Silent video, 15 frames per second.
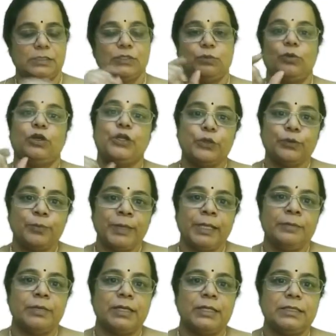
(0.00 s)
So, what do you
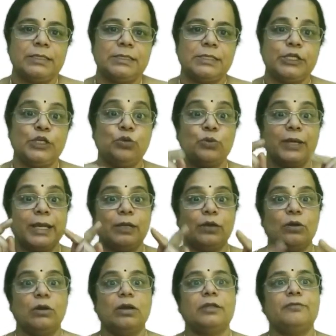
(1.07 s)
mean by this? You
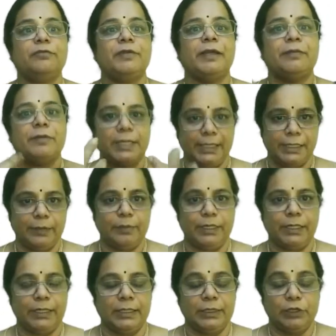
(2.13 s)
cannot favor
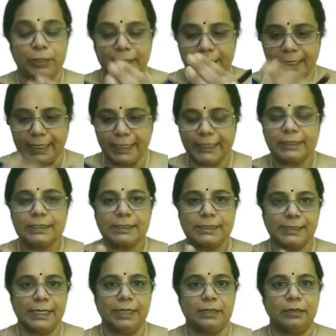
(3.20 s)
anybody. You're telling the
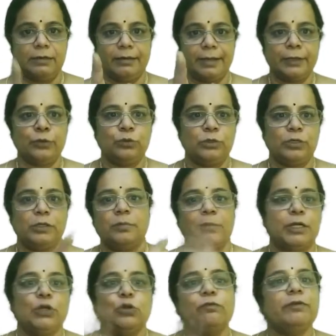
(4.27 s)
state, recruit,
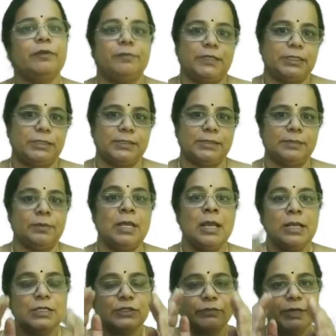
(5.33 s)
but no favoritism.
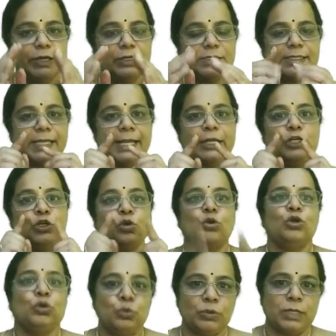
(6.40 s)
So, when you're saying
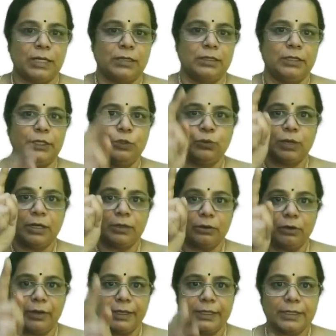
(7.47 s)
don't do that, you are
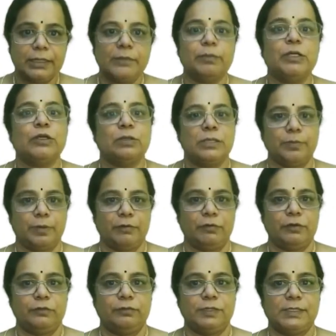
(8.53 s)
drawing a limit on the
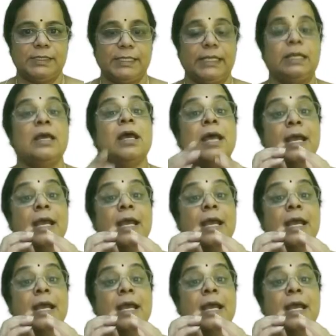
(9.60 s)
power of the state.